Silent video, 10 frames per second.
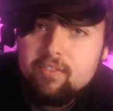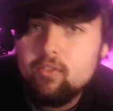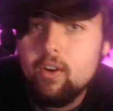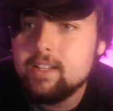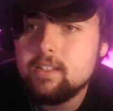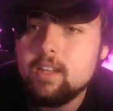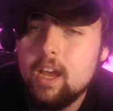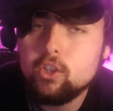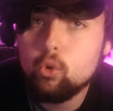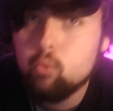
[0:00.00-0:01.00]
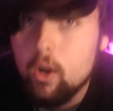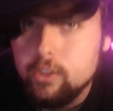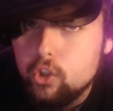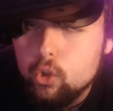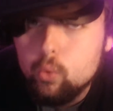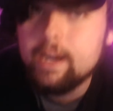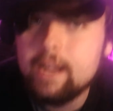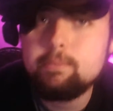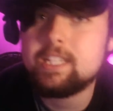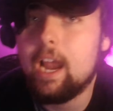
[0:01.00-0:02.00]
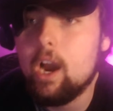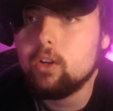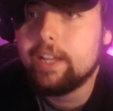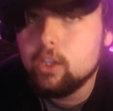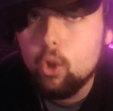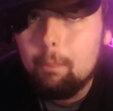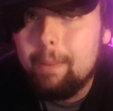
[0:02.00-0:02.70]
friends to run to when I'm scared like a little